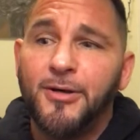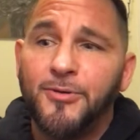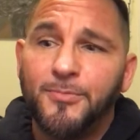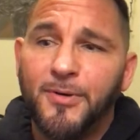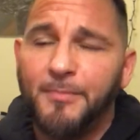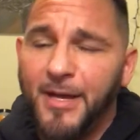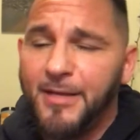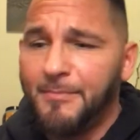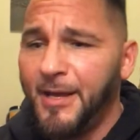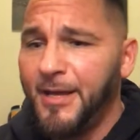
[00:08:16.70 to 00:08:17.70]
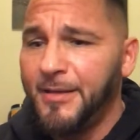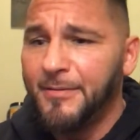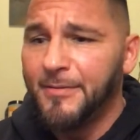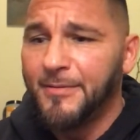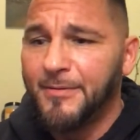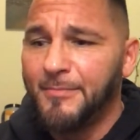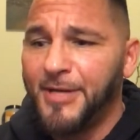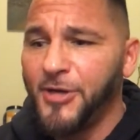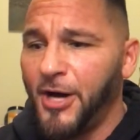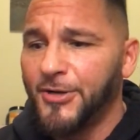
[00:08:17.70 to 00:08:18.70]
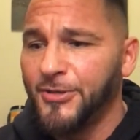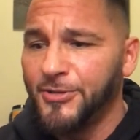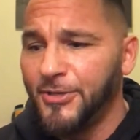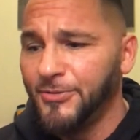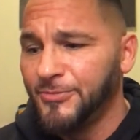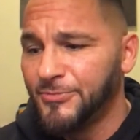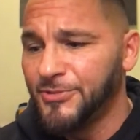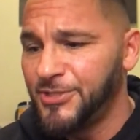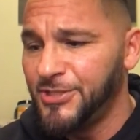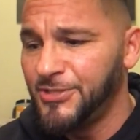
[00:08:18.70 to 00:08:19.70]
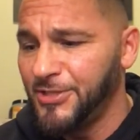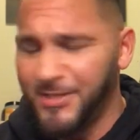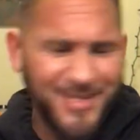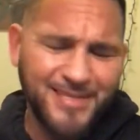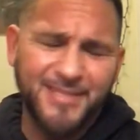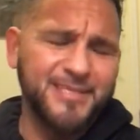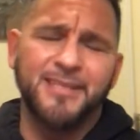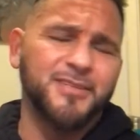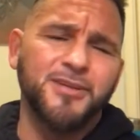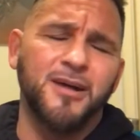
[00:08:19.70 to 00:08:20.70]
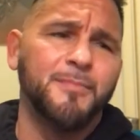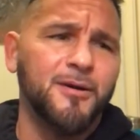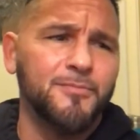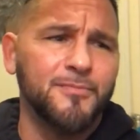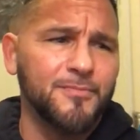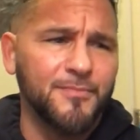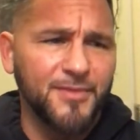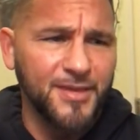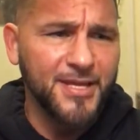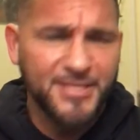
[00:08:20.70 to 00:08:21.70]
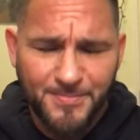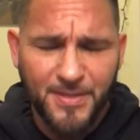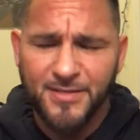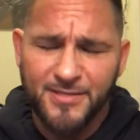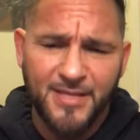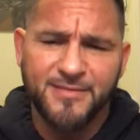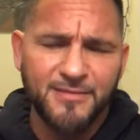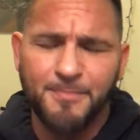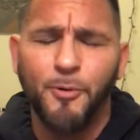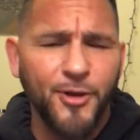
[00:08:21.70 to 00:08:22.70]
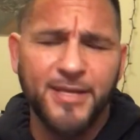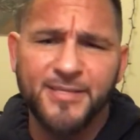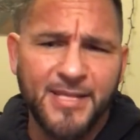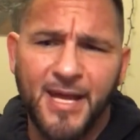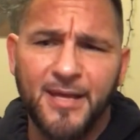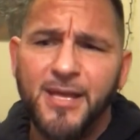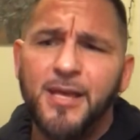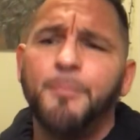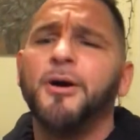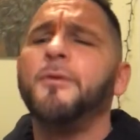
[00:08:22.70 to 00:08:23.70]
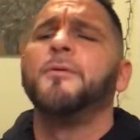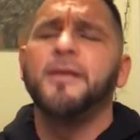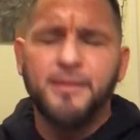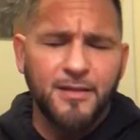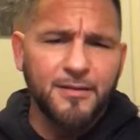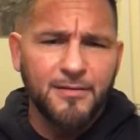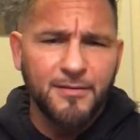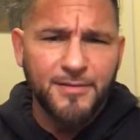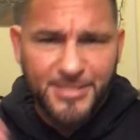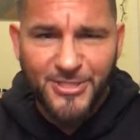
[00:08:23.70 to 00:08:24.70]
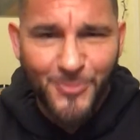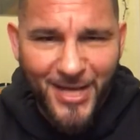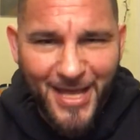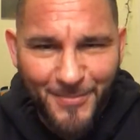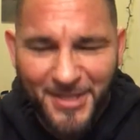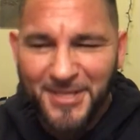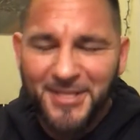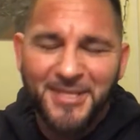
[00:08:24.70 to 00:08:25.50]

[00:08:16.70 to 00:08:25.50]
But my daughter, she's, and this ain't to talk about this, because the point is not, but this is what happened.